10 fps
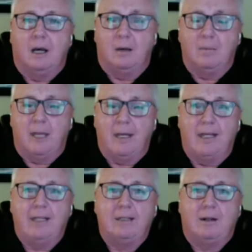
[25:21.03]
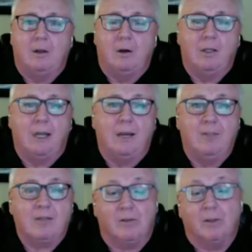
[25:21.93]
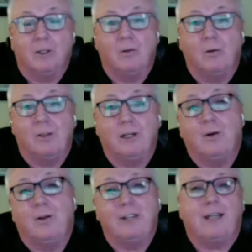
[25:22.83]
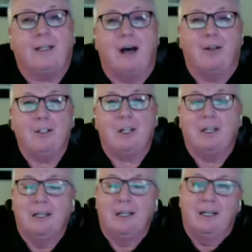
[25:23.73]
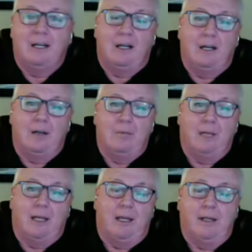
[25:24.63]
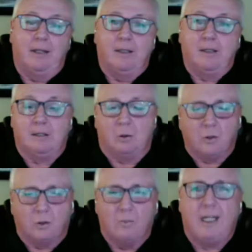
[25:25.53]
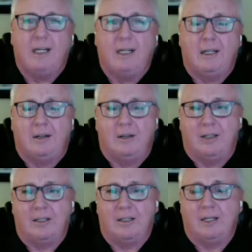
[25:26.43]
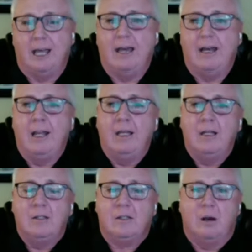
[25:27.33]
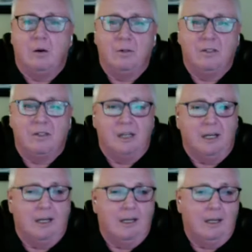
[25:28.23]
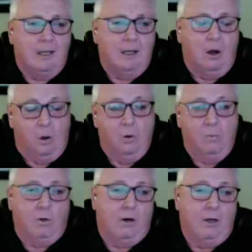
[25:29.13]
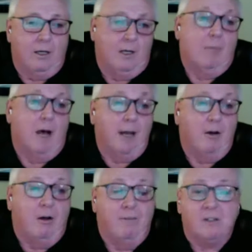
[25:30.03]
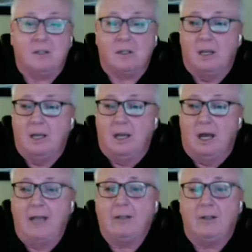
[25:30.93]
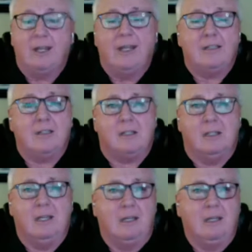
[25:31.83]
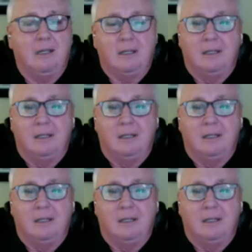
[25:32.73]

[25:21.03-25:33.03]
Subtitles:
And then along came this really cool thing called technology and social media and things like that. So sitting home or in my office, I could then see,